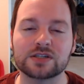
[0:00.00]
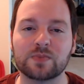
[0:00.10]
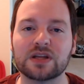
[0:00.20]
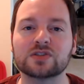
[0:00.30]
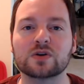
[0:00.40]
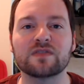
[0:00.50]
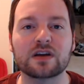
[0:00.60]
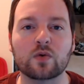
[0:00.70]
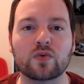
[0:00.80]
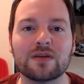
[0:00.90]
but it's sort of like
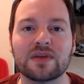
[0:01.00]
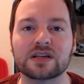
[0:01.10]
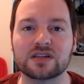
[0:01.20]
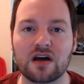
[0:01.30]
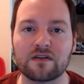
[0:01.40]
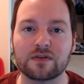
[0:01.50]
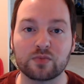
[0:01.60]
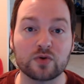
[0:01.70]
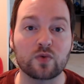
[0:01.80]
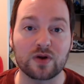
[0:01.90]
a remix of the
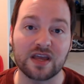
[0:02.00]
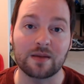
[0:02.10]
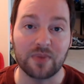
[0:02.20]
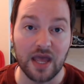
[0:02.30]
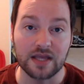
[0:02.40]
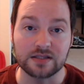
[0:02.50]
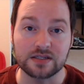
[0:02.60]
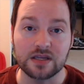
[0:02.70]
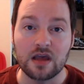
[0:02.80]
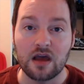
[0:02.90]
Brood War campaigns